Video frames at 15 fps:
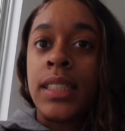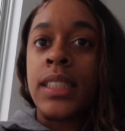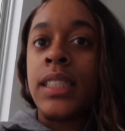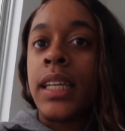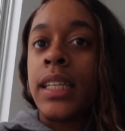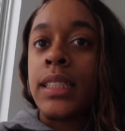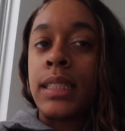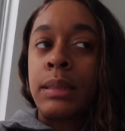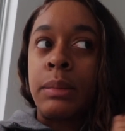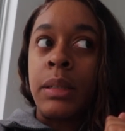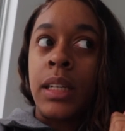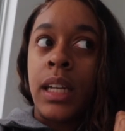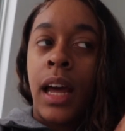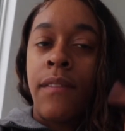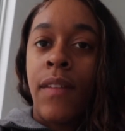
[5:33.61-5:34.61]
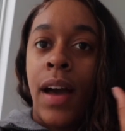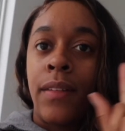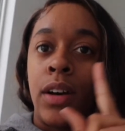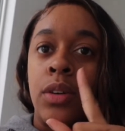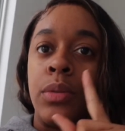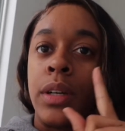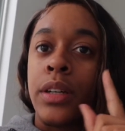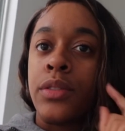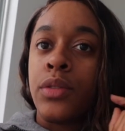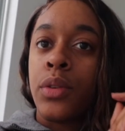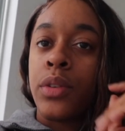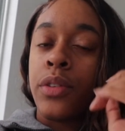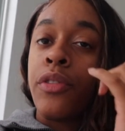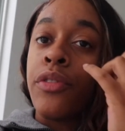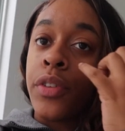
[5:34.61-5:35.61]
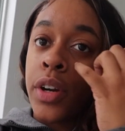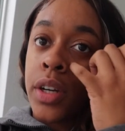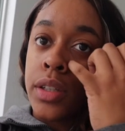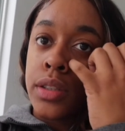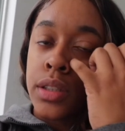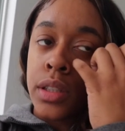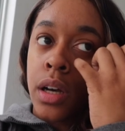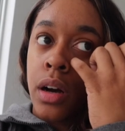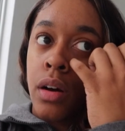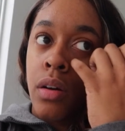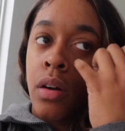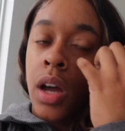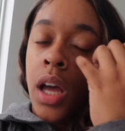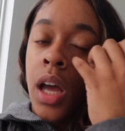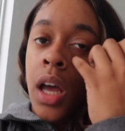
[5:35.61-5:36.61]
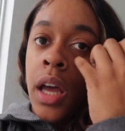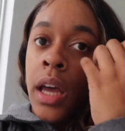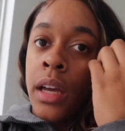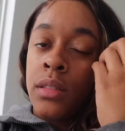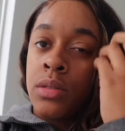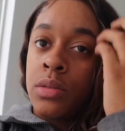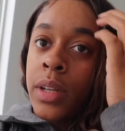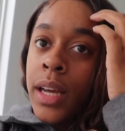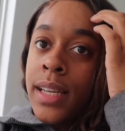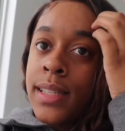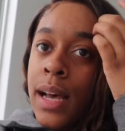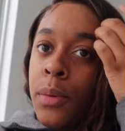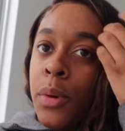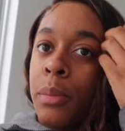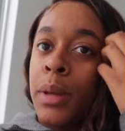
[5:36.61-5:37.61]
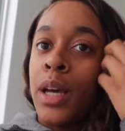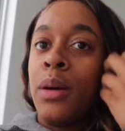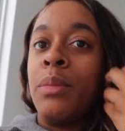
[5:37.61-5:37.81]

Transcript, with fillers: Today is the 29th. I go in on the 1st, so in two days I will be going